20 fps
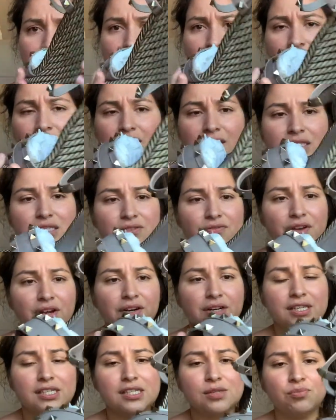It is
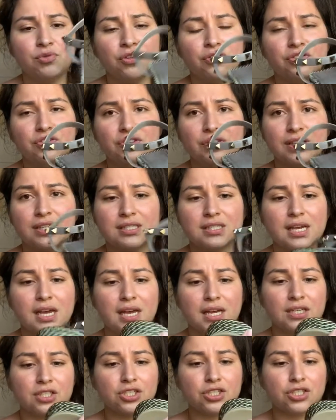very smooth to the
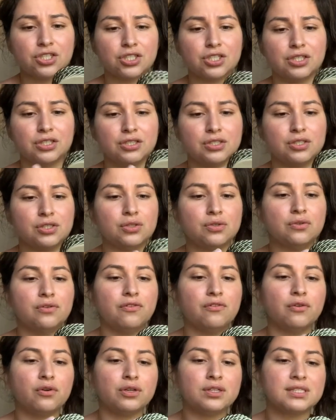touch. 2,
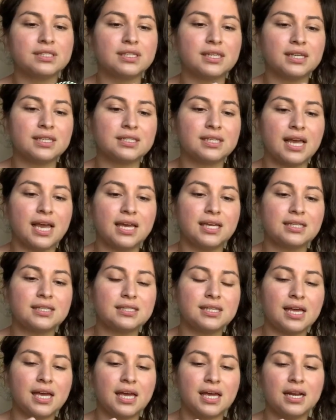4, 6, 8,
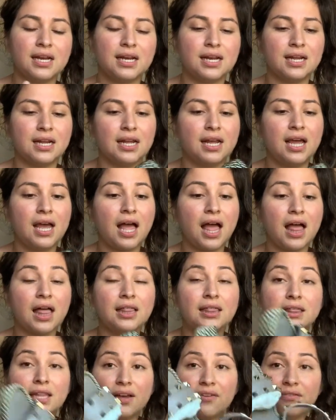10,
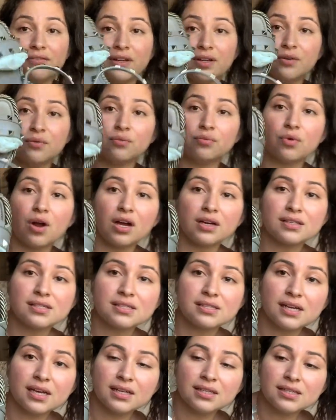11 rock
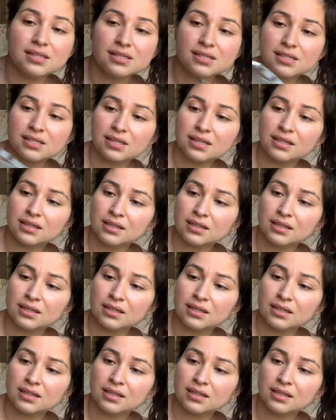studs.